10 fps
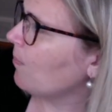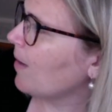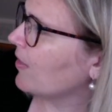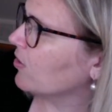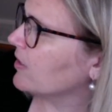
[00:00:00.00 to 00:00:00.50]

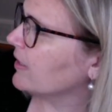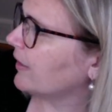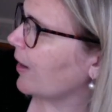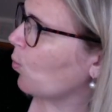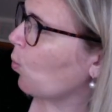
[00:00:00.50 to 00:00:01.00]
mothers
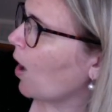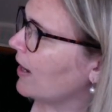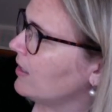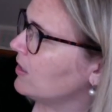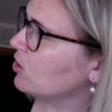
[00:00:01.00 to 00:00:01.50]
lay 1
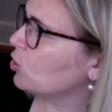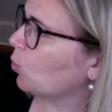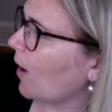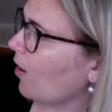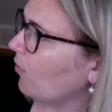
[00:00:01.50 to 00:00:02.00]
to
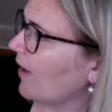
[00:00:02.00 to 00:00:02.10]
12